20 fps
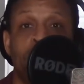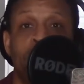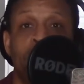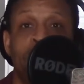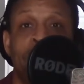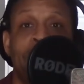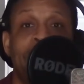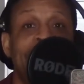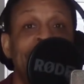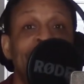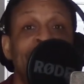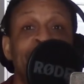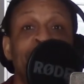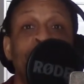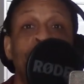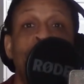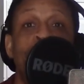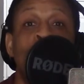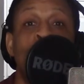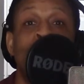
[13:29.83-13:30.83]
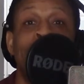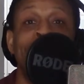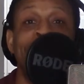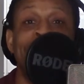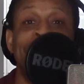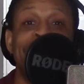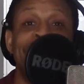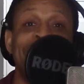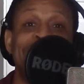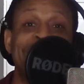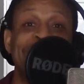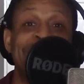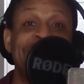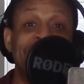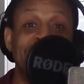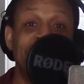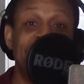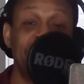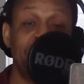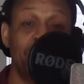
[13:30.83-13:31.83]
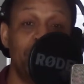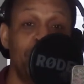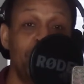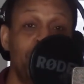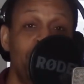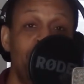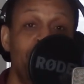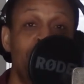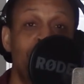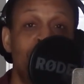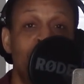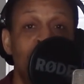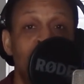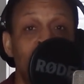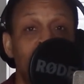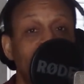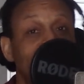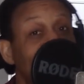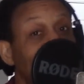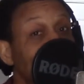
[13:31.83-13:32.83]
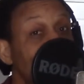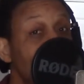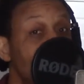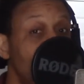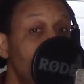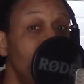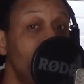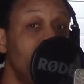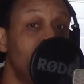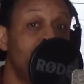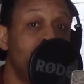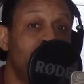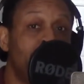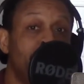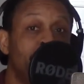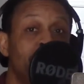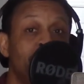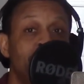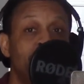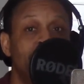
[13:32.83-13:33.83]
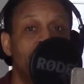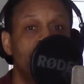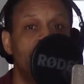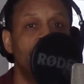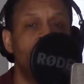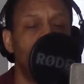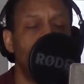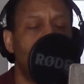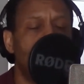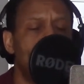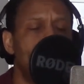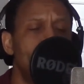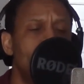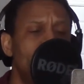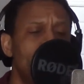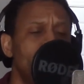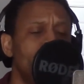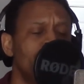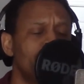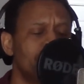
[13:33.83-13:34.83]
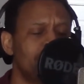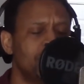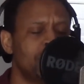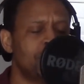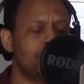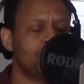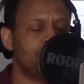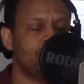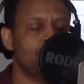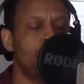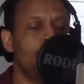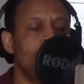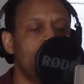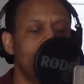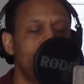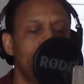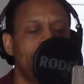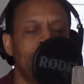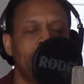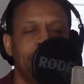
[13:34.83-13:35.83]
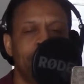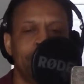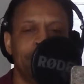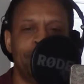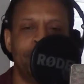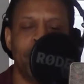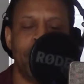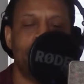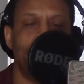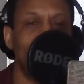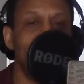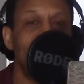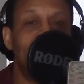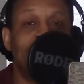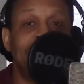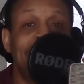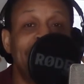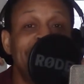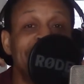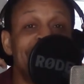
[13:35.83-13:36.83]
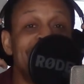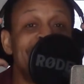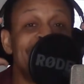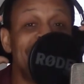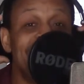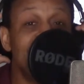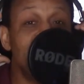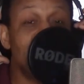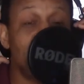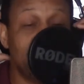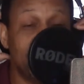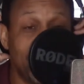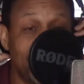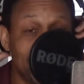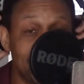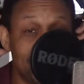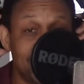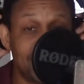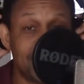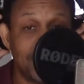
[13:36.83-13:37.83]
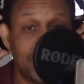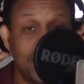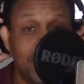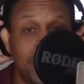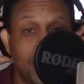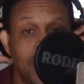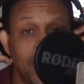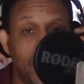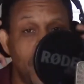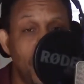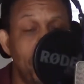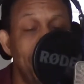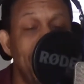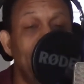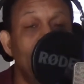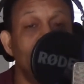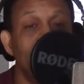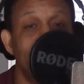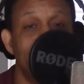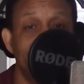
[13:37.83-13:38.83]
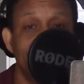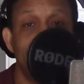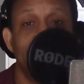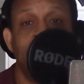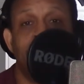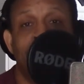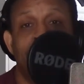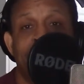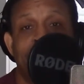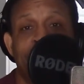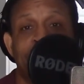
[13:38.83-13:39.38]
And no one can give it to you, but they can teach it to you. Our mothers start that at a very young age, teaching us about discipline.